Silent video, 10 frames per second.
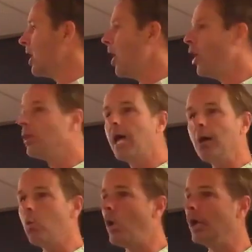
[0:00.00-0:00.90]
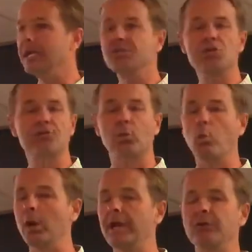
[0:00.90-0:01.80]
All I want is just for
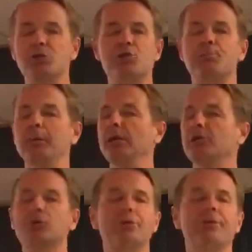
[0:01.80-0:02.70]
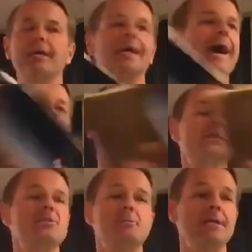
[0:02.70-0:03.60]
whatever spiritual thing
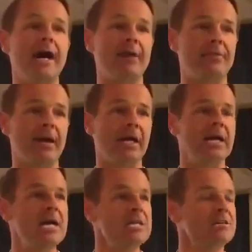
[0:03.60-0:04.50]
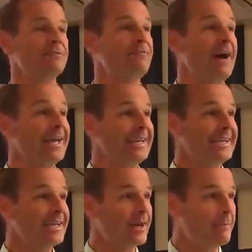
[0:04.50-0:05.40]
happens to be out there to finally
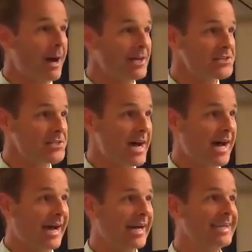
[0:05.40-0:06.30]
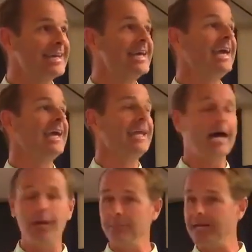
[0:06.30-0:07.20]
get on my side and
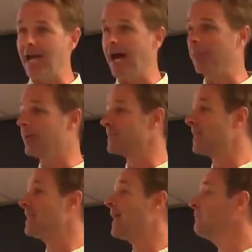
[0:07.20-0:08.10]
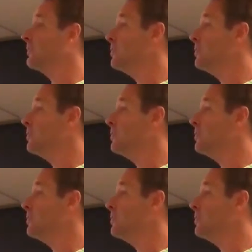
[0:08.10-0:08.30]
help me out because I have